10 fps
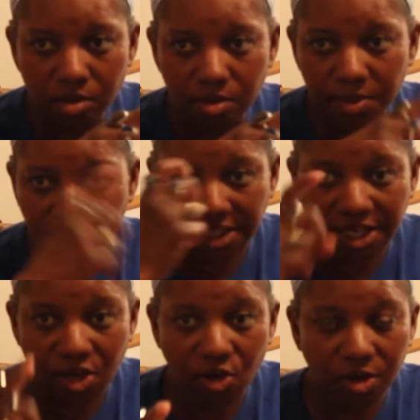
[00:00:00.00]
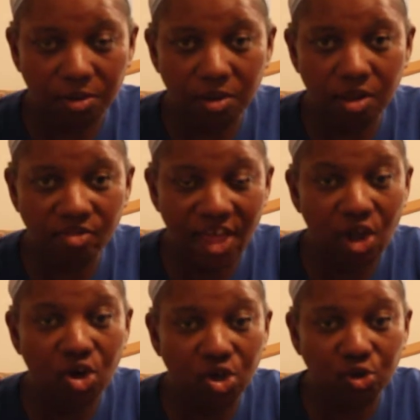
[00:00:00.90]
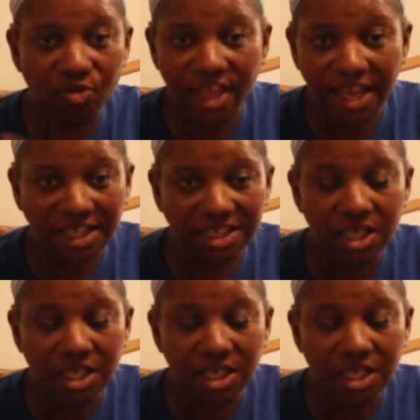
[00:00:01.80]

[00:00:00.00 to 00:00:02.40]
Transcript: because they're gonna do things